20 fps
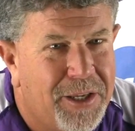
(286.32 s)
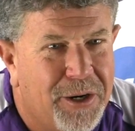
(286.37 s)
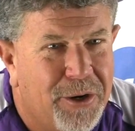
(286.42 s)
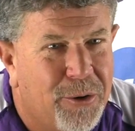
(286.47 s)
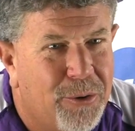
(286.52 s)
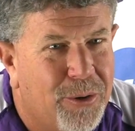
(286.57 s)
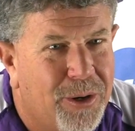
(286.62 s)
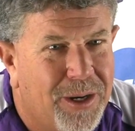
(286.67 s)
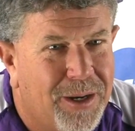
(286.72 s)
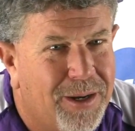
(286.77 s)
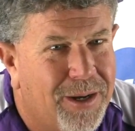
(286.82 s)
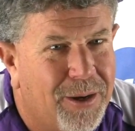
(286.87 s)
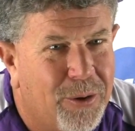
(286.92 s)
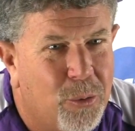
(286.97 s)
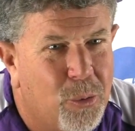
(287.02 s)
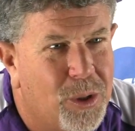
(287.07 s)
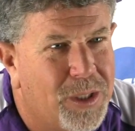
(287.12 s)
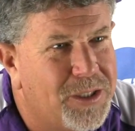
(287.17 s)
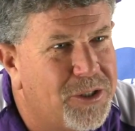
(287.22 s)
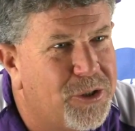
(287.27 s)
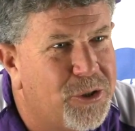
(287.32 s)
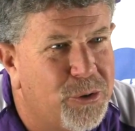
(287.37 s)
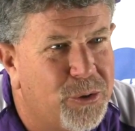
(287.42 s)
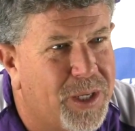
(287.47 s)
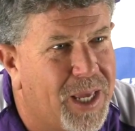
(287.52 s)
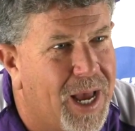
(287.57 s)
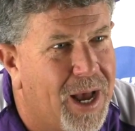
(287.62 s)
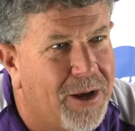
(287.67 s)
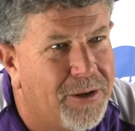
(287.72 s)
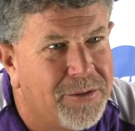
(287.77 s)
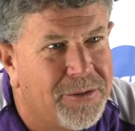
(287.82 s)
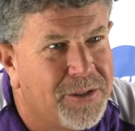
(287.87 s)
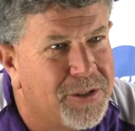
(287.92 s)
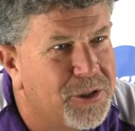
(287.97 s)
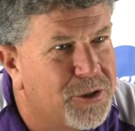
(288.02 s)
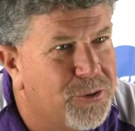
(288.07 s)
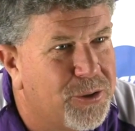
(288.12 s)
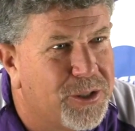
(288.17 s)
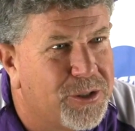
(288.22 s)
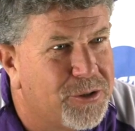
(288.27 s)
1-2 count and
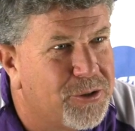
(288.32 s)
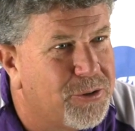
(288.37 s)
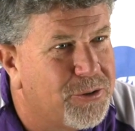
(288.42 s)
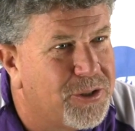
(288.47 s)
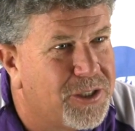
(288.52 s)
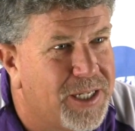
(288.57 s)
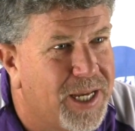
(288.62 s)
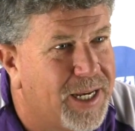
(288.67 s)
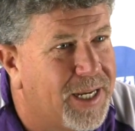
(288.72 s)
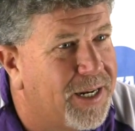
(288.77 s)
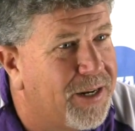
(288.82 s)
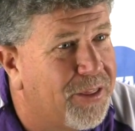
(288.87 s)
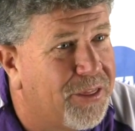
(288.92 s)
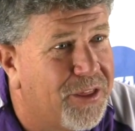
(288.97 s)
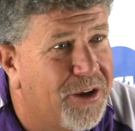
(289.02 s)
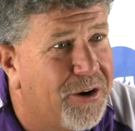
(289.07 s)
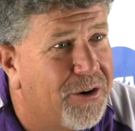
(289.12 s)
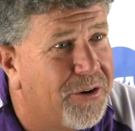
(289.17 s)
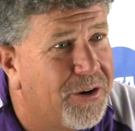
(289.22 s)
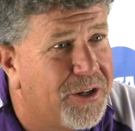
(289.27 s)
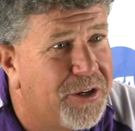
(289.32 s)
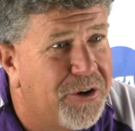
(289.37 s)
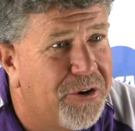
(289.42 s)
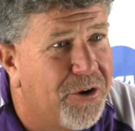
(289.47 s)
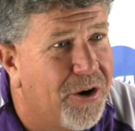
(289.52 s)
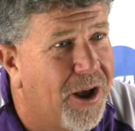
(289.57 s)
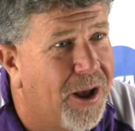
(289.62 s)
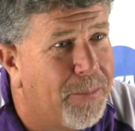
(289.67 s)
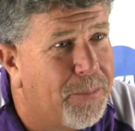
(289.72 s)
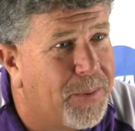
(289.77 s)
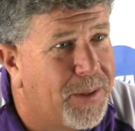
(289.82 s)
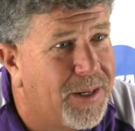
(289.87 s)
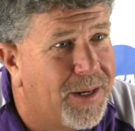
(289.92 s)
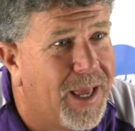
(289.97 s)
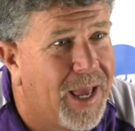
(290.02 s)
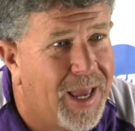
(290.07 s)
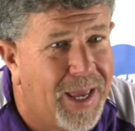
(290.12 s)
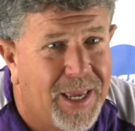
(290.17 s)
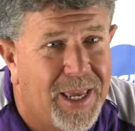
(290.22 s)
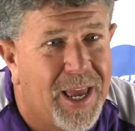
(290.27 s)
there's runners on second and third and you're up,
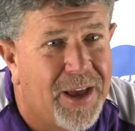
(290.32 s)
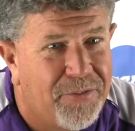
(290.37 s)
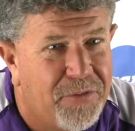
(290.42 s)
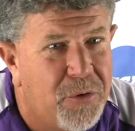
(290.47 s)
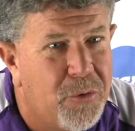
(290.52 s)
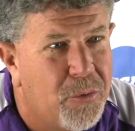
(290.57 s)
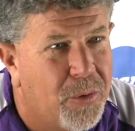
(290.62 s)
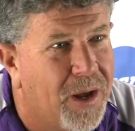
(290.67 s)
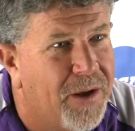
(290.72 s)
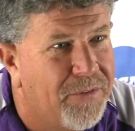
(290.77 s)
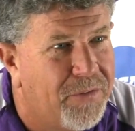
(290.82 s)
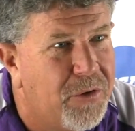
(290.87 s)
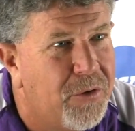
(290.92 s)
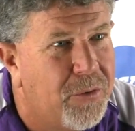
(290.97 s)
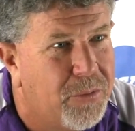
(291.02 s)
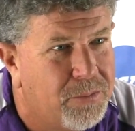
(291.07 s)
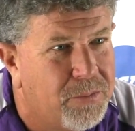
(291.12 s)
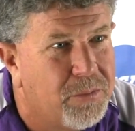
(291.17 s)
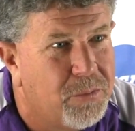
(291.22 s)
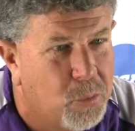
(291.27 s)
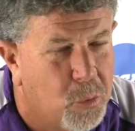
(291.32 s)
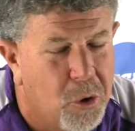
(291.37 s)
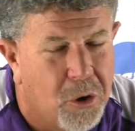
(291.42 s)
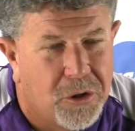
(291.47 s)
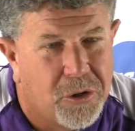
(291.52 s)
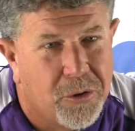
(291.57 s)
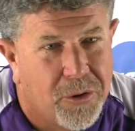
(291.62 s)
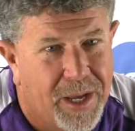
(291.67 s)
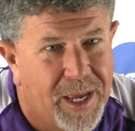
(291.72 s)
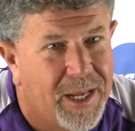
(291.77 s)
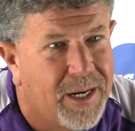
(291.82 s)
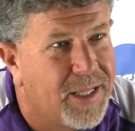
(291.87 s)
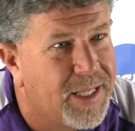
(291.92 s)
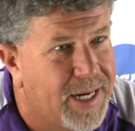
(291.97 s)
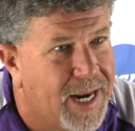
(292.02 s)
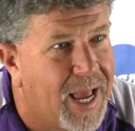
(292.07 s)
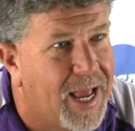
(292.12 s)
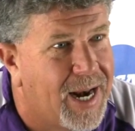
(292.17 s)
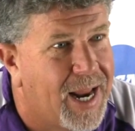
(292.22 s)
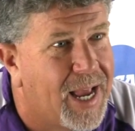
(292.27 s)
and hey, have you worked on
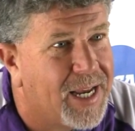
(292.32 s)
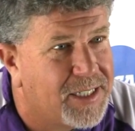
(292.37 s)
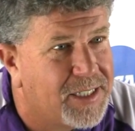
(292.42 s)
handling that